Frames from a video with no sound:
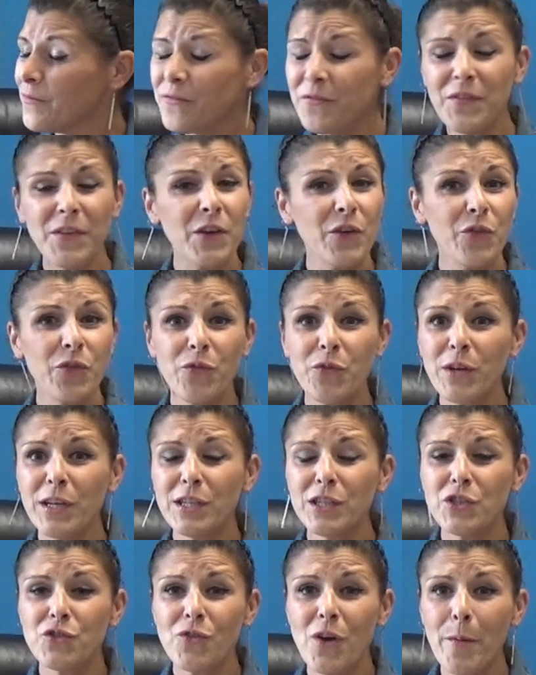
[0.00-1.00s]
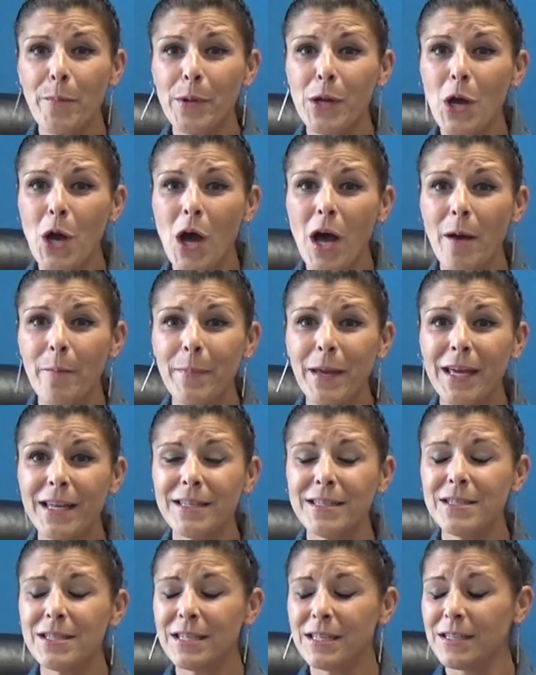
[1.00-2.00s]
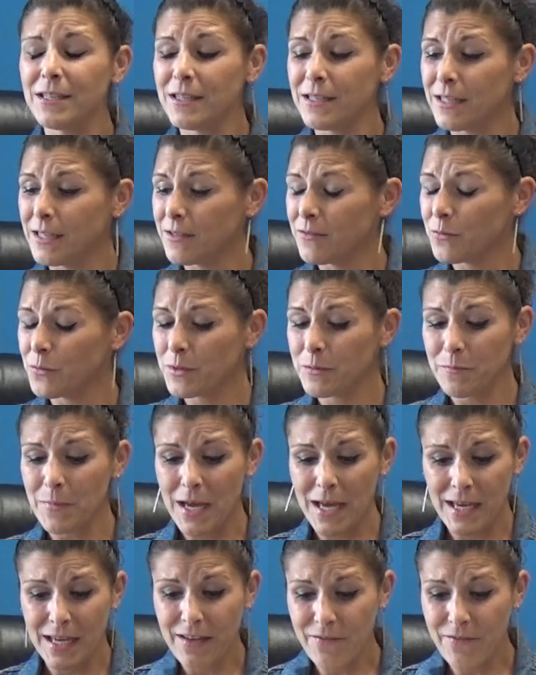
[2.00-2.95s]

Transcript: feel free to drop a comment and if my